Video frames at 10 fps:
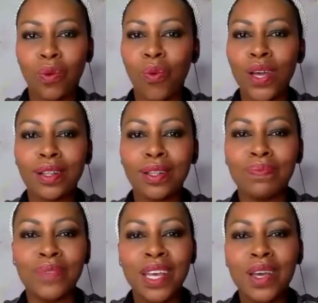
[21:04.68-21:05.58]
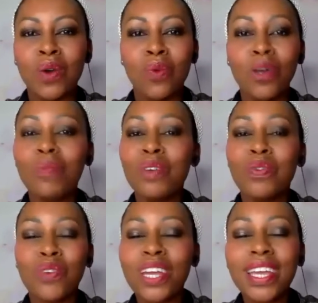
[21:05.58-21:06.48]
we'll be
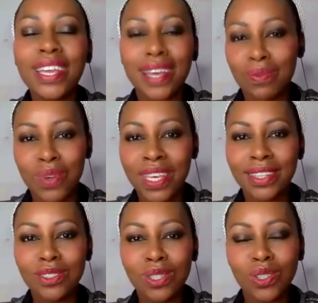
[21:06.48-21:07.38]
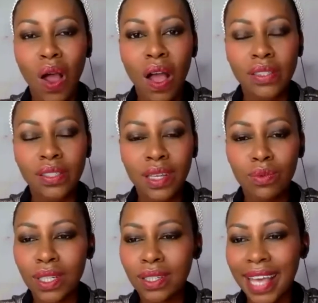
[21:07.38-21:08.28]
free and we can just ask and
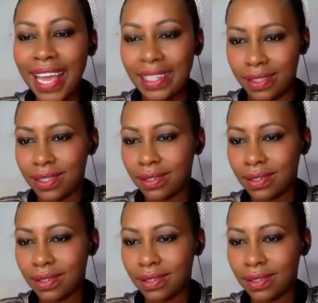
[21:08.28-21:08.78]
we'll get?